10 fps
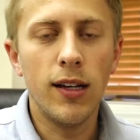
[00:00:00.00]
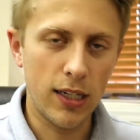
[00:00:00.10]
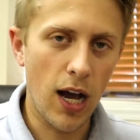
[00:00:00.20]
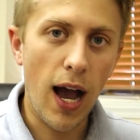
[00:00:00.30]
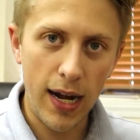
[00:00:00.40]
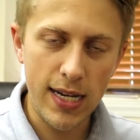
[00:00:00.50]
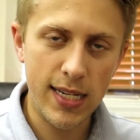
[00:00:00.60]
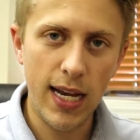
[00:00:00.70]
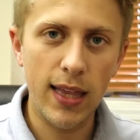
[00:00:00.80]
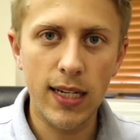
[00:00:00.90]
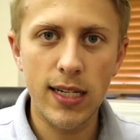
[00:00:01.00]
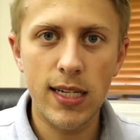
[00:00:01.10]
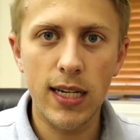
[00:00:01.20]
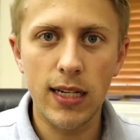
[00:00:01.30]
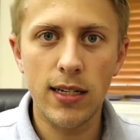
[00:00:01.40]
God has set these
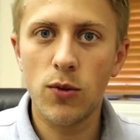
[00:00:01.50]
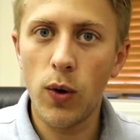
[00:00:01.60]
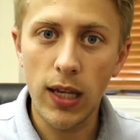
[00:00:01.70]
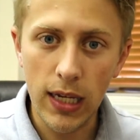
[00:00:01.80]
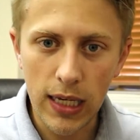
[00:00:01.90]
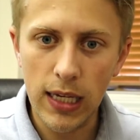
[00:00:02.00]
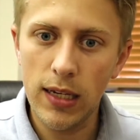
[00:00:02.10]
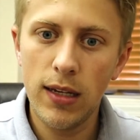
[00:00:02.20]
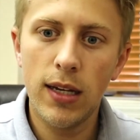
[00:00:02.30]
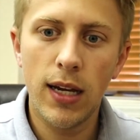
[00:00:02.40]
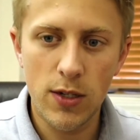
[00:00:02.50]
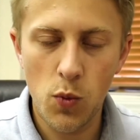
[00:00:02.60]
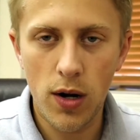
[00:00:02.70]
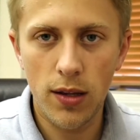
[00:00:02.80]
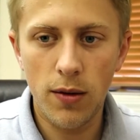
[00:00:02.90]
things the way that he has
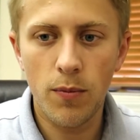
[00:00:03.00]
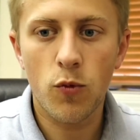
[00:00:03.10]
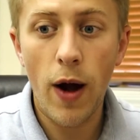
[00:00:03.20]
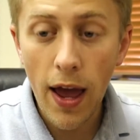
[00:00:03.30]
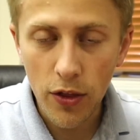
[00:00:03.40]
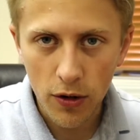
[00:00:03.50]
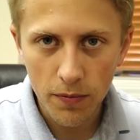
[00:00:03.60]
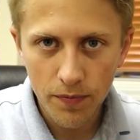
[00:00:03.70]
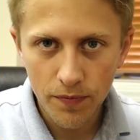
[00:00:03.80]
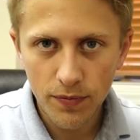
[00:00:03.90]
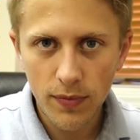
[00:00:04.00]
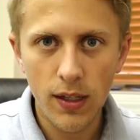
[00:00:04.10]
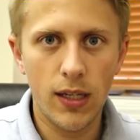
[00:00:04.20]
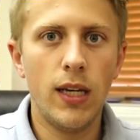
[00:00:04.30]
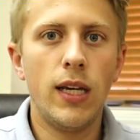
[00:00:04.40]
wanted them. Rather,
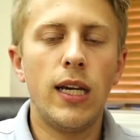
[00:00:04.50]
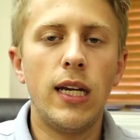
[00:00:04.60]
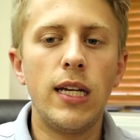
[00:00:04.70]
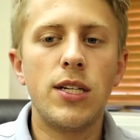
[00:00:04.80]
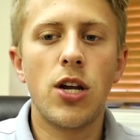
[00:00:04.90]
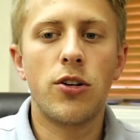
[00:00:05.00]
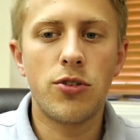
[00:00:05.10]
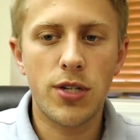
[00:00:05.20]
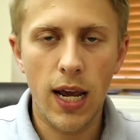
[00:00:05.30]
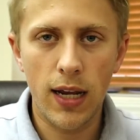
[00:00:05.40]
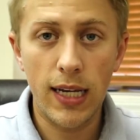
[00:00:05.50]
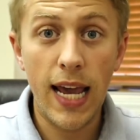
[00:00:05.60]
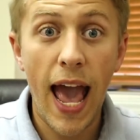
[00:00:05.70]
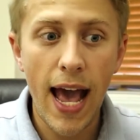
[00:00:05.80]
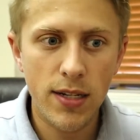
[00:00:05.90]
he needs to understand. He
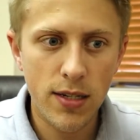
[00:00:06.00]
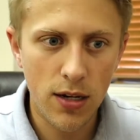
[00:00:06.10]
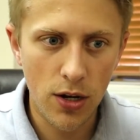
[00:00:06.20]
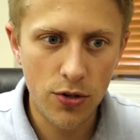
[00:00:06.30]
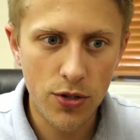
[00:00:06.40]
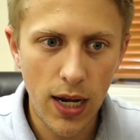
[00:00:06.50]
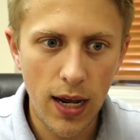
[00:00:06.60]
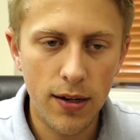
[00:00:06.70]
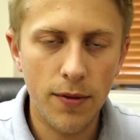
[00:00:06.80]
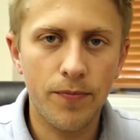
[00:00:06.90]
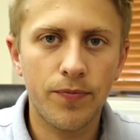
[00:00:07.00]
has to understand